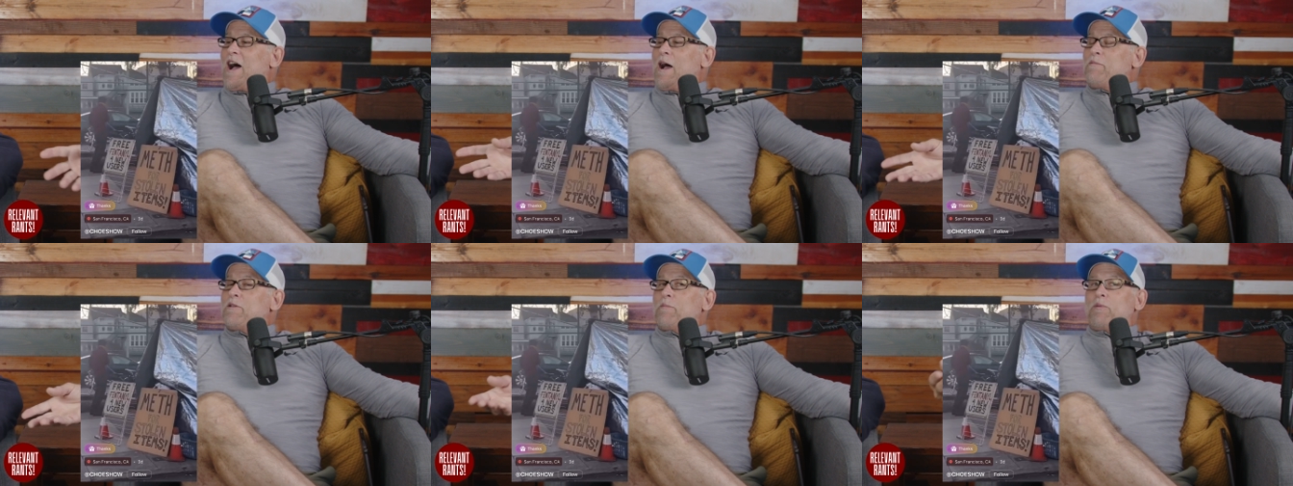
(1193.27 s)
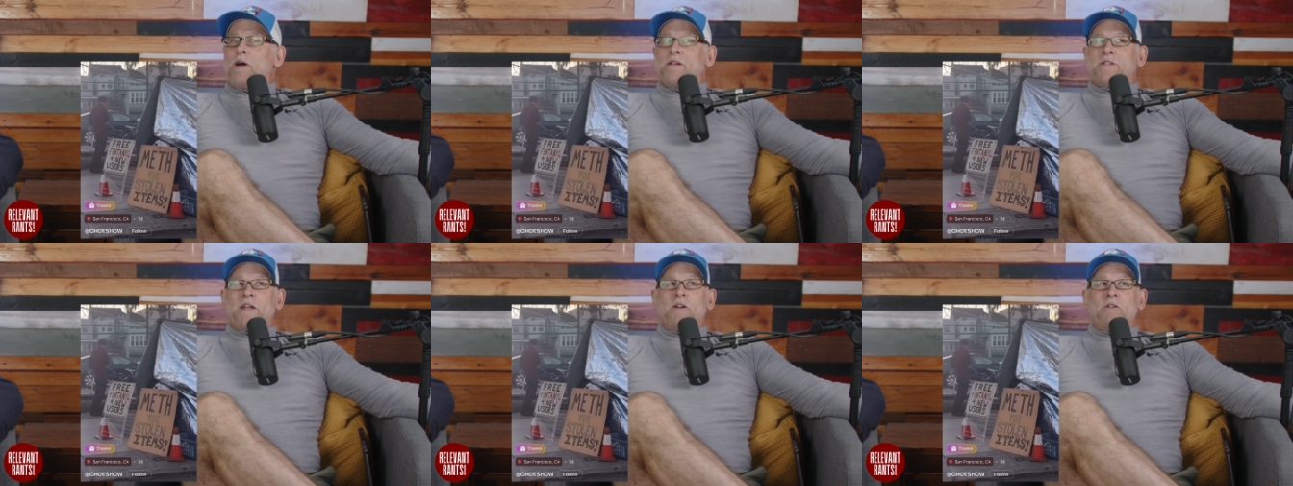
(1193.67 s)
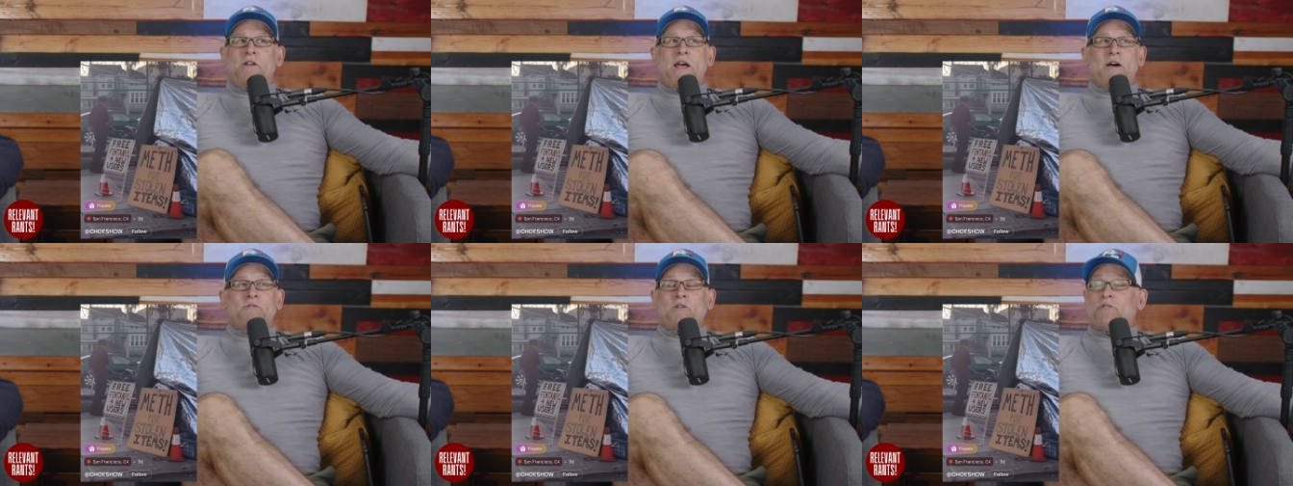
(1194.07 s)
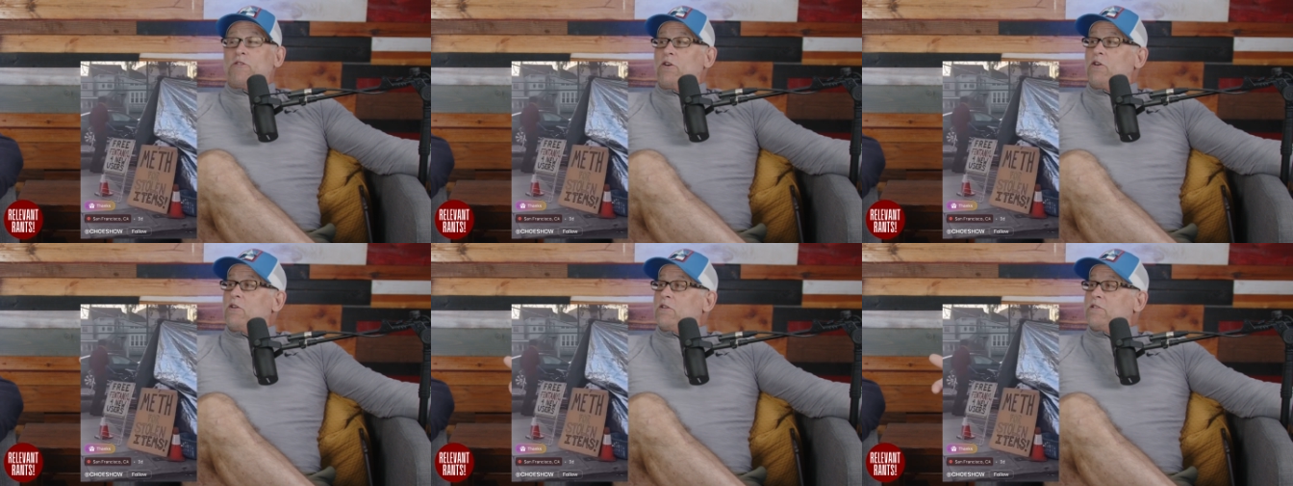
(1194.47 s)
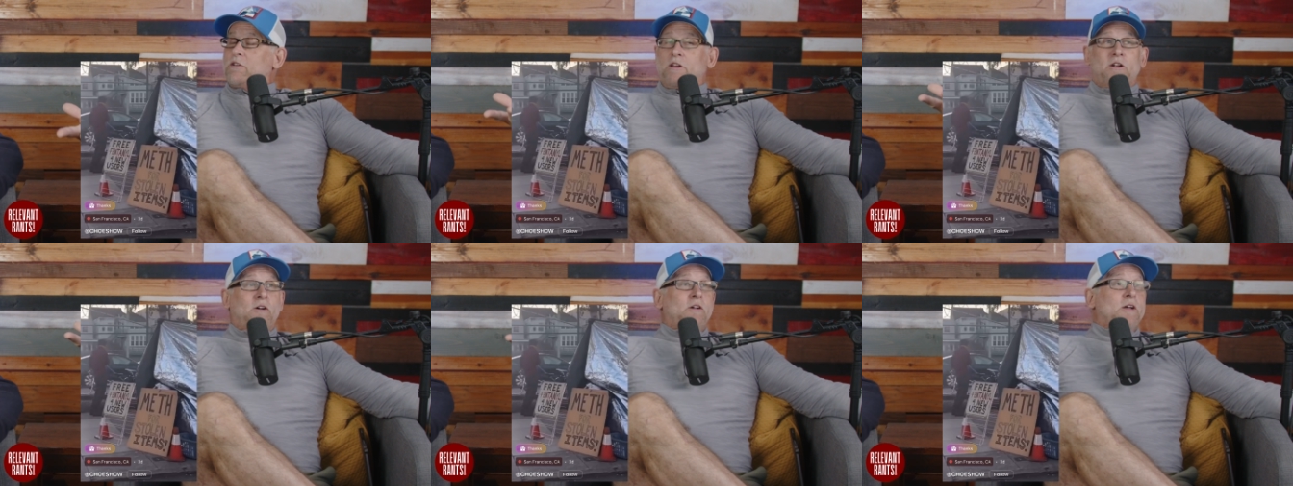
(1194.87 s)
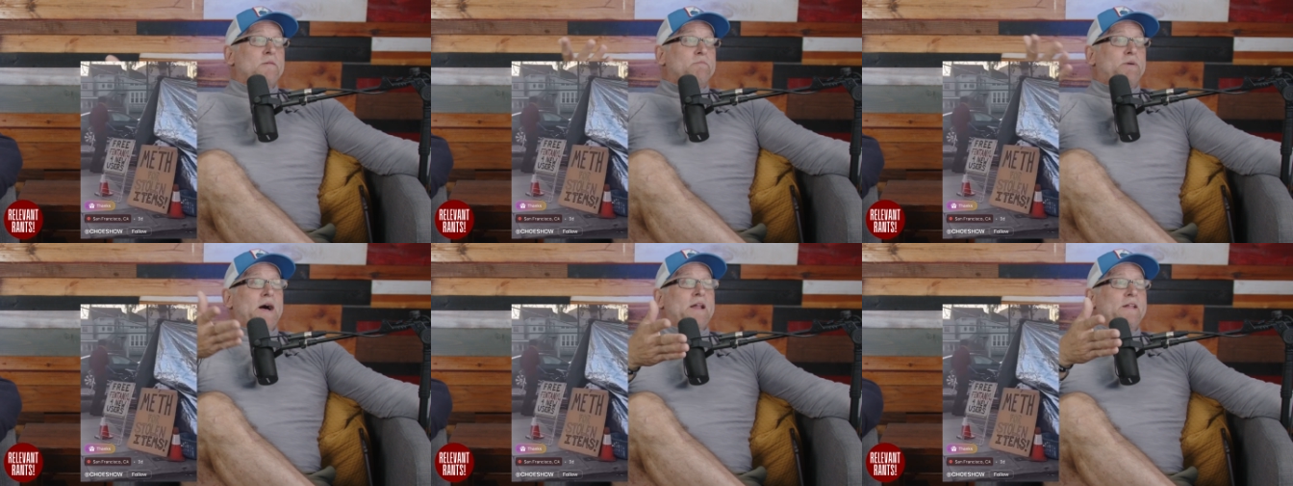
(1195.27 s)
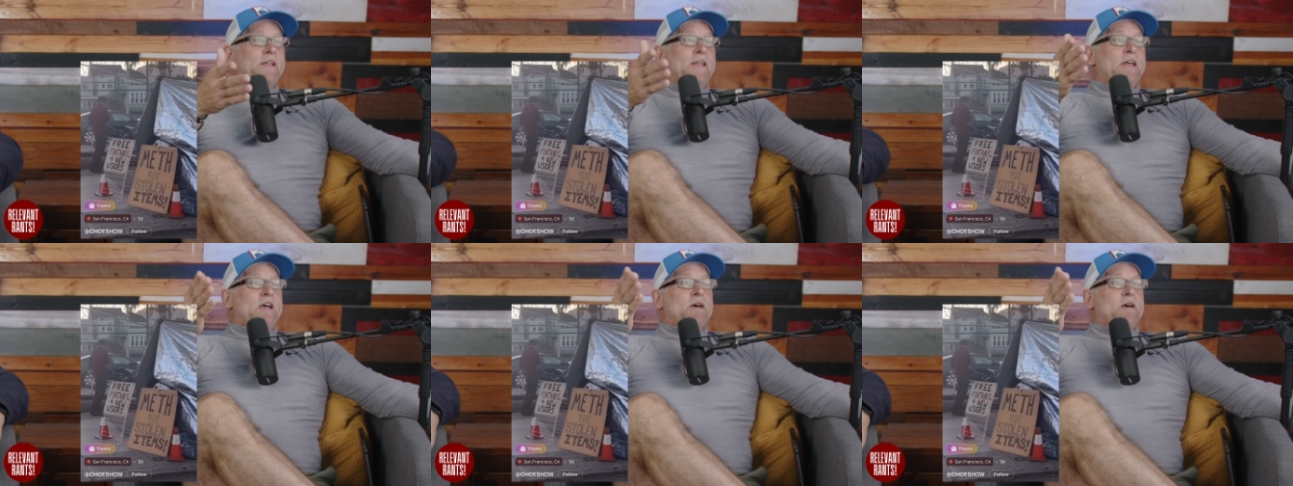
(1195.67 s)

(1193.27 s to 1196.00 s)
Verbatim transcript: I'm surprised they don't have referrals, you know. But